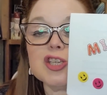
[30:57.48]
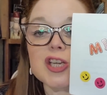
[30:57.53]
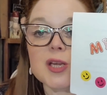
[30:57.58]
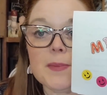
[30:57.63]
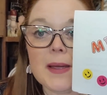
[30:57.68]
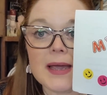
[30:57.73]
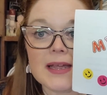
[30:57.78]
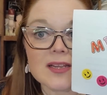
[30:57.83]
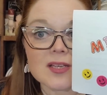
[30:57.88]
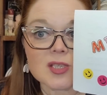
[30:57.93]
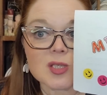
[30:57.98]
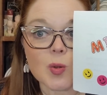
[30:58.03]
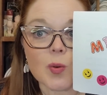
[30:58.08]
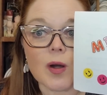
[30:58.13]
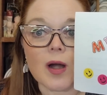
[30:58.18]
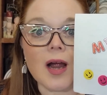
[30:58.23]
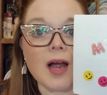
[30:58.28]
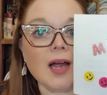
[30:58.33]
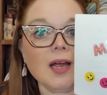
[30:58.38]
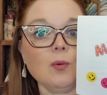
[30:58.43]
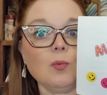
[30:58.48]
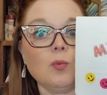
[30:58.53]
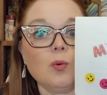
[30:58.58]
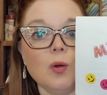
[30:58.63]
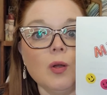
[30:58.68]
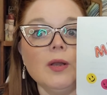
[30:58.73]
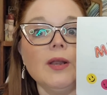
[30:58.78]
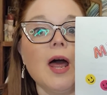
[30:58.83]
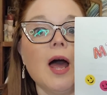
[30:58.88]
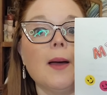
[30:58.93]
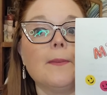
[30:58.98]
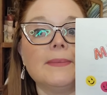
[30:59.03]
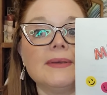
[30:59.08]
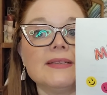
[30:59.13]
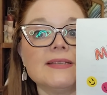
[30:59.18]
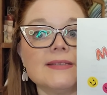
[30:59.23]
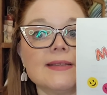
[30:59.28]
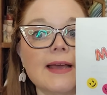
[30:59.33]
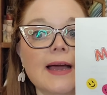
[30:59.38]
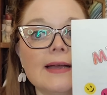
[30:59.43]
she made it to where I will not
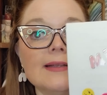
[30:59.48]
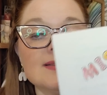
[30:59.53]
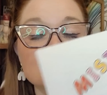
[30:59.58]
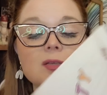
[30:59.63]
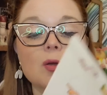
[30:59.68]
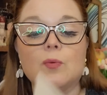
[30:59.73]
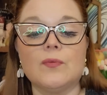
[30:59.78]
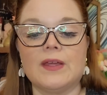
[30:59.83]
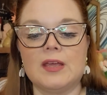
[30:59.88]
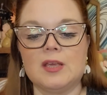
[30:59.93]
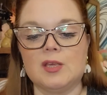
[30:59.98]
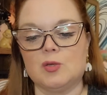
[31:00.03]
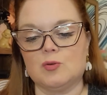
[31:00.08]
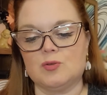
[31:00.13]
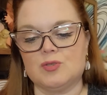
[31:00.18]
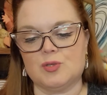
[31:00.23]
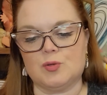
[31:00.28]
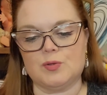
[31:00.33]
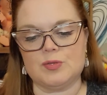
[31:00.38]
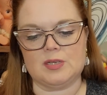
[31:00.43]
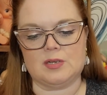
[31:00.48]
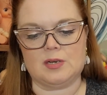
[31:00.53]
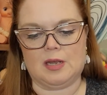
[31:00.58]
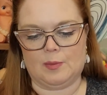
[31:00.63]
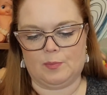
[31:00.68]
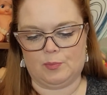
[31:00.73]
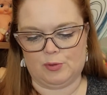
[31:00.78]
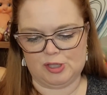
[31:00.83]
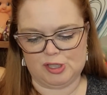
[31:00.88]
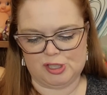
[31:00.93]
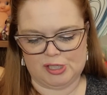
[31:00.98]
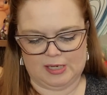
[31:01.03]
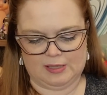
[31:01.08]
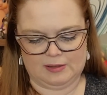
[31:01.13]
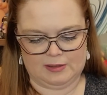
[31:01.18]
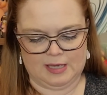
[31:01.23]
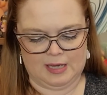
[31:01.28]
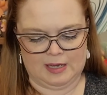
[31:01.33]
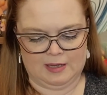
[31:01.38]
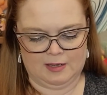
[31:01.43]
miss that. So thank you, Susan. I
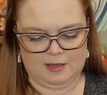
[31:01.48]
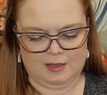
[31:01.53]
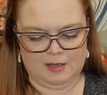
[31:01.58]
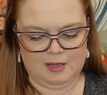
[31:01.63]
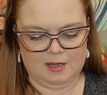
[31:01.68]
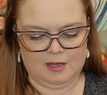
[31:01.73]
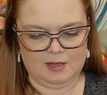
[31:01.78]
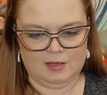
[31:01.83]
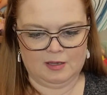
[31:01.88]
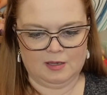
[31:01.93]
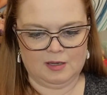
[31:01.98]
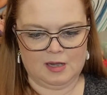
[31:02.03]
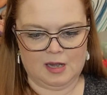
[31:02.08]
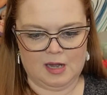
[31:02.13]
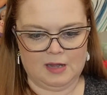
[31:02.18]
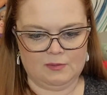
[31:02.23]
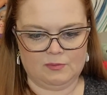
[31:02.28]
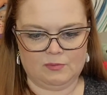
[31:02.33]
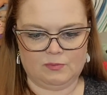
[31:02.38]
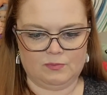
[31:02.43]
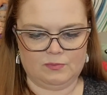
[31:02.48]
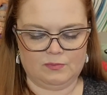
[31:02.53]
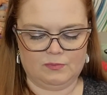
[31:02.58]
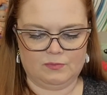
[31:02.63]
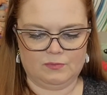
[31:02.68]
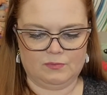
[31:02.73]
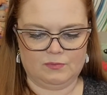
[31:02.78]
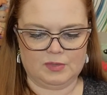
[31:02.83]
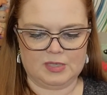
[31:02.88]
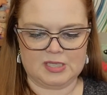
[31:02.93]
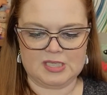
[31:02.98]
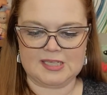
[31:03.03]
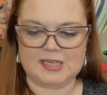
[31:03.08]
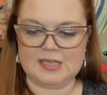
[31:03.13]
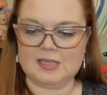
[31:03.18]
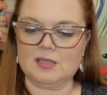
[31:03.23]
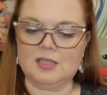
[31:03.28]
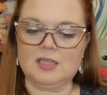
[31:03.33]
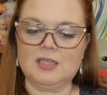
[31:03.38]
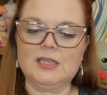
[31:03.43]
appreciate that. I just
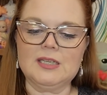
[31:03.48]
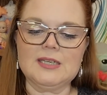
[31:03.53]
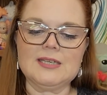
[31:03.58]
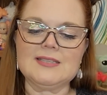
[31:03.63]
get a little